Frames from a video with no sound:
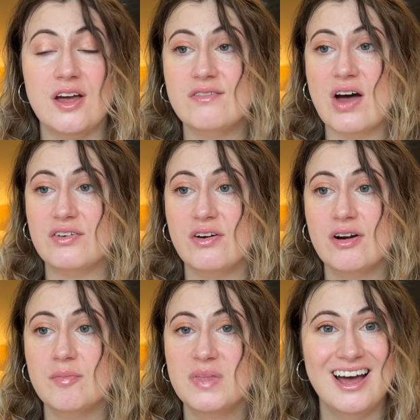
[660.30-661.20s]
a
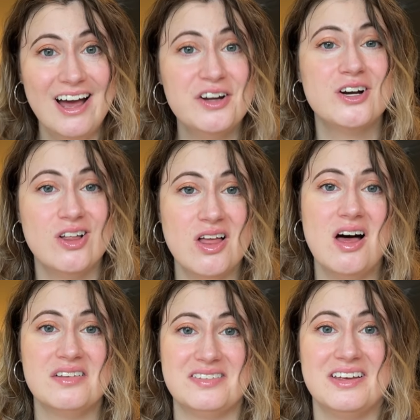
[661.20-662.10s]
vendor, add a
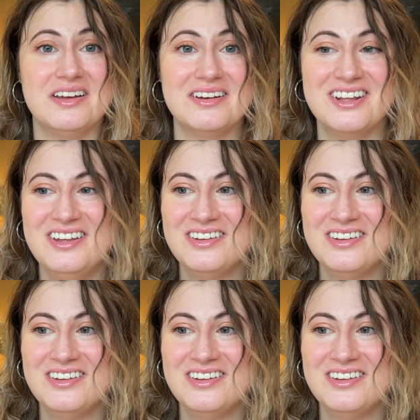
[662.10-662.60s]
clause in